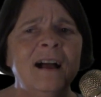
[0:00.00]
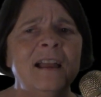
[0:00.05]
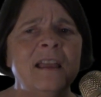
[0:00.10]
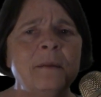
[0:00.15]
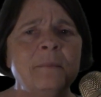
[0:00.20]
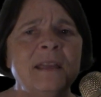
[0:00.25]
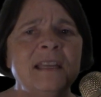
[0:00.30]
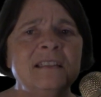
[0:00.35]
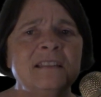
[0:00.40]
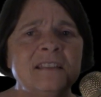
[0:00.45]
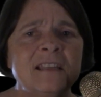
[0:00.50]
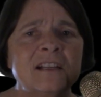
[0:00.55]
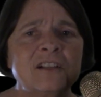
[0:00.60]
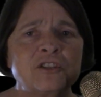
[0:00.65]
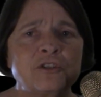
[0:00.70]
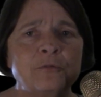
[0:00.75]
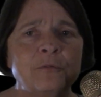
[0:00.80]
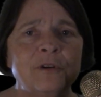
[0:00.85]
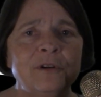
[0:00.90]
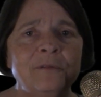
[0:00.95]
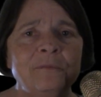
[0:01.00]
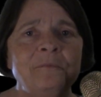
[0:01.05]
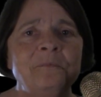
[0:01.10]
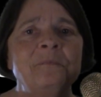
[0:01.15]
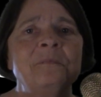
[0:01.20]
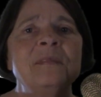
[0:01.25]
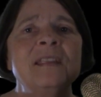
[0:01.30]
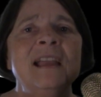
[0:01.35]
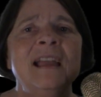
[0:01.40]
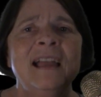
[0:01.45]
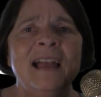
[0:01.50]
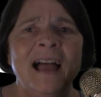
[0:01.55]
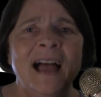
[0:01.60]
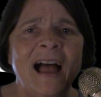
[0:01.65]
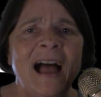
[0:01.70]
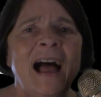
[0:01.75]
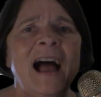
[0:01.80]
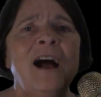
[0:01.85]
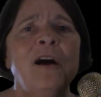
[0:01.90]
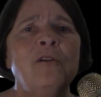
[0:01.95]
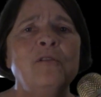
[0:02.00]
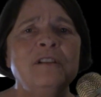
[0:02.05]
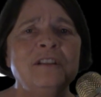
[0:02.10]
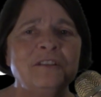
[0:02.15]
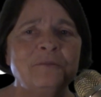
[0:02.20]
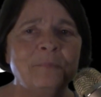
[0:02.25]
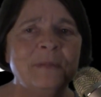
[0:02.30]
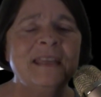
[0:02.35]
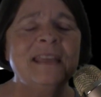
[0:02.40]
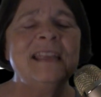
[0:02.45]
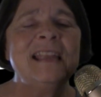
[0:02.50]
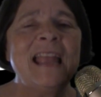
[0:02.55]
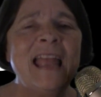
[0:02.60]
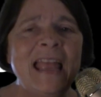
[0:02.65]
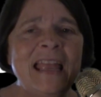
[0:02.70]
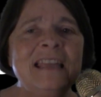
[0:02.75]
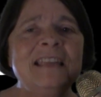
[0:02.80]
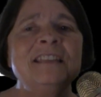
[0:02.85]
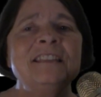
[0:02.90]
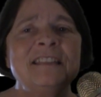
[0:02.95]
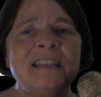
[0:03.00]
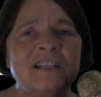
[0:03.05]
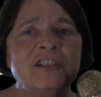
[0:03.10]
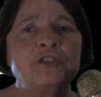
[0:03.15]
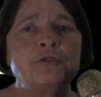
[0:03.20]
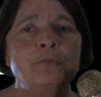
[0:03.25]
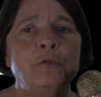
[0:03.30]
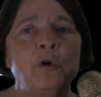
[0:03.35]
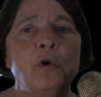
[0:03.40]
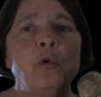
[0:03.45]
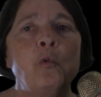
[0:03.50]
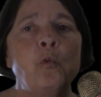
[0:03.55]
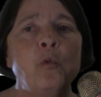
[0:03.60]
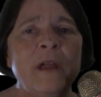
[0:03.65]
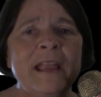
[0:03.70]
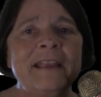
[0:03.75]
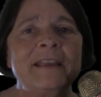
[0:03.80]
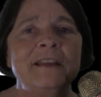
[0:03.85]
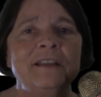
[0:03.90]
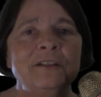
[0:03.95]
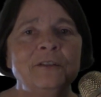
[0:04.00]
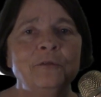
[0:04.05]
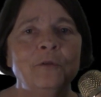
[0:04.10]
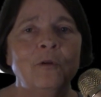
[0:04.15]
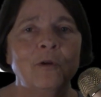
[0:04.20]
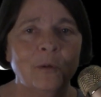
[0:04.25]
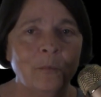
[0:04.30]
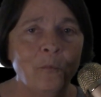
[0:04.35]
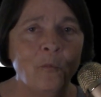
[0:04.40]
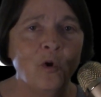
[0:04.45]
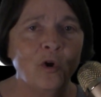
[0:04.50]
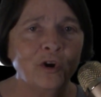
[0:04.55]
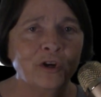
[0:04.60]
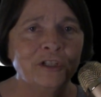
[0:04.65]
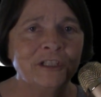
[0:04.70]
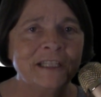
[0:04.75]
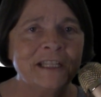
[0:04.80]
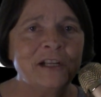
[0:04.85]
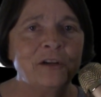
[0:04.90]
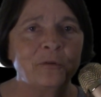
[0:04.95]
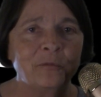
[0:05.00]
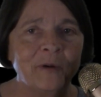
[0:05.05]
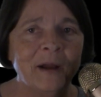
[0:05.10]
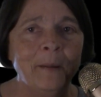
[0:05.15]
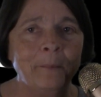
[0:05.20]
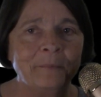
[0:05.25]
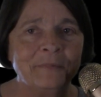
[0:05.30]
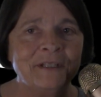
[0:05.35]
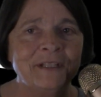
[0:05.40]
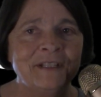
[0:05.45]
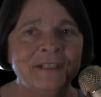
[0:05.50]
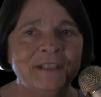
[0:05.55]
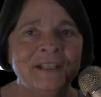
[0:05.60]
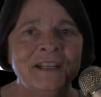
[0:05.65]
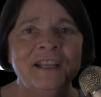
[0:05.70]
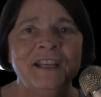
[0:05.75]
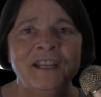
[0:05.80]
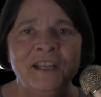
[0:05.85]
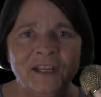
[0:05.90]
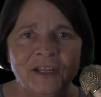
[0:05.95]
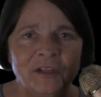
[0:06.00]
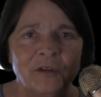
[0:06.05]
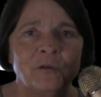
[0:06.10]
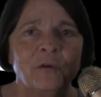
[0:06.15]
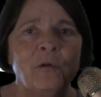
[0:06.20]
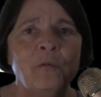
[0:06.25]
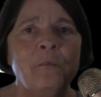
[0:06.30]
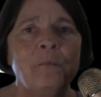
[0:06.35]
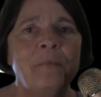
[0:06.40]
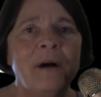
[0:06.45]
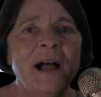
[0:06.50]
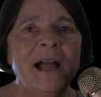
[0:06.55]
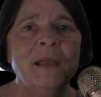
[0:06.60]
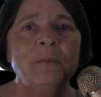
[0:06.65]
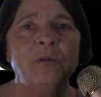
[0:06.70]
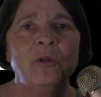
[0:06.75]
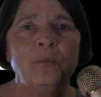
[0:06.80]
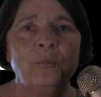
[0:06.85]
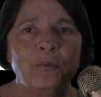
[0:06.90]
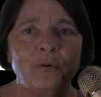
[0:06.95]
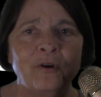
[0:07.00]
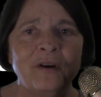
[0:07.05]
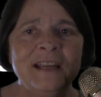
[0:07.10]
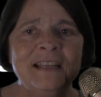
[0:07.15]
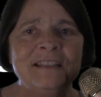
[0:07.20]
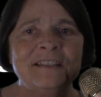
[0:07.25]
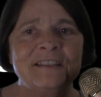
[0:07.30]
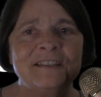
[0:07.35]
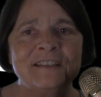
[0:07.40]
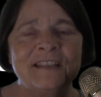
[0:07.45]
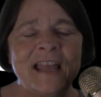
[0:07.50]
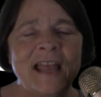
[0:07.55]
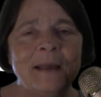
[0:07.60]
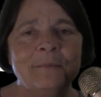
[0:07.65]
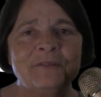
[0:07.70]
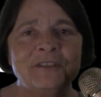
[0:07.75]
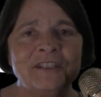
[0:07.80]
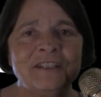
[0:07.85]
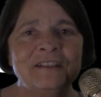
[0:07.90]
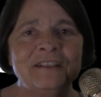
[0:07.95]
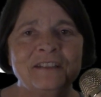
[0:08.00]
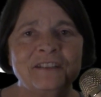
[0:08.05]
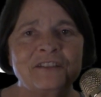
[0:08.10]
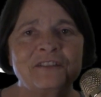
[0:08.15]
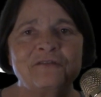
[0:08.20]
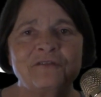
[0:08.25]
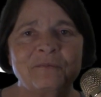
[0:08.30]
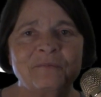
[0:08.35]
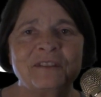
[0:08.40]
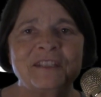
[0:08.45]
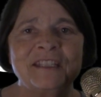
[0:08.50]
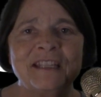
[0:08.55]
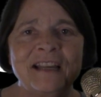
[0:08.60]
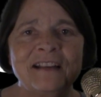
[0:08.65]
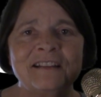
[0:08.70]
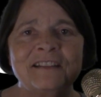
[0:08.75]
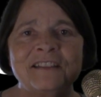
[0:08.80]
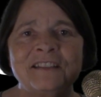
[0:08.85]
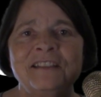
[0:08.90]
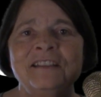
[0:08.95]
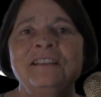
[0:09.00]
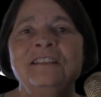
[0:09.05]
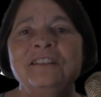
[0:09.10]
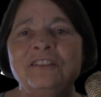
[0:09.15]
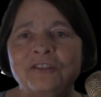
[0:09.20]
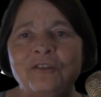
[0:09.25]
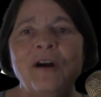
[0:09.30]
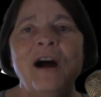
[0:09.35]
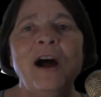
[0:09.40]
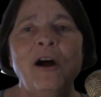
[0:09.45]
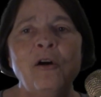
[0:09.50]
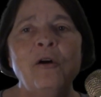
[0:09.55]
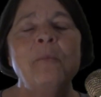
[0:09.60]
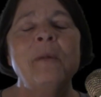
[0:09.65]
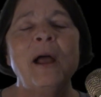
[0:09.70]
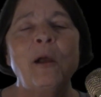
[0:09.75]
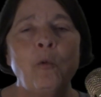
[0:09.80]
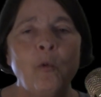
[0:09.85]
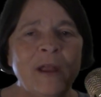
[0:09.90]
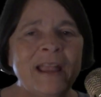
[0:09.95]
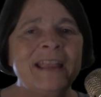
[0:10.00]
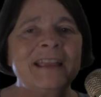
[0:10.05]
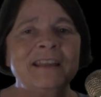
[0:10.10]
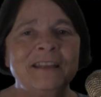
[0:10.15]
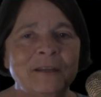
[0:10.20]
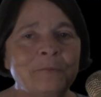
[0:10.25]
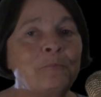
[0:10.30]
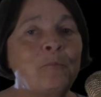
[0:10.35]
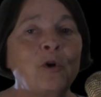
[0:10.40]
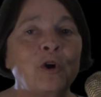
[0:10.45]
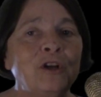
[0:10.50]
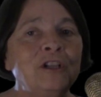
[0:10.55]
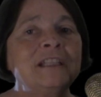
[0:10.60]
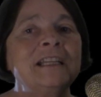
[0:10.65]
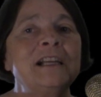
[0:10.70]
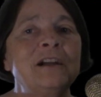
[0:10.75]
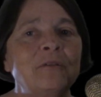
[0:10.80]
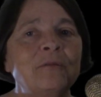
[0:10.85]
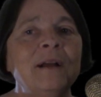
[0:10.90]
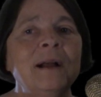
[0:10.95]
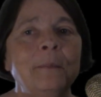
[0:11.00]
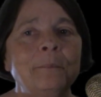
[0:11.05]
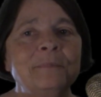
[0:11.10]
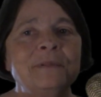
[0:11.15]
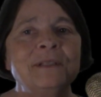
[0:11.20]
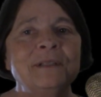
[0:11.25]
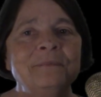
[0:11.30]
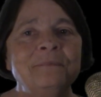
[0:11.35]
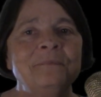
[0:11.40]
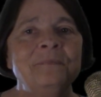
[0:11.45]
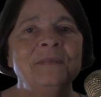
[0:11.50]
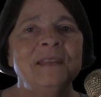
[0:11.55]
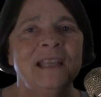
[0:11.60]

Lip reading: I am asexual. How is being asexual wicked or morally corrupt? Your own Bible praises abstinence from sex. So how am I wicked and morally corrupt?